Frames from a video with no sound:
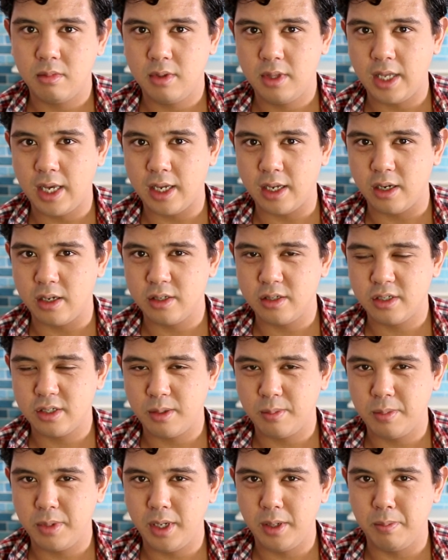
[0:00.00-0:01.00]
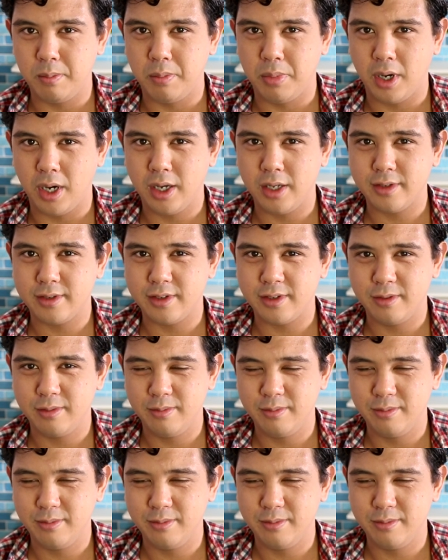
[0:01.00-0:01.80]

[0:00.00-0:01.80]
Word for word: that somebody bought.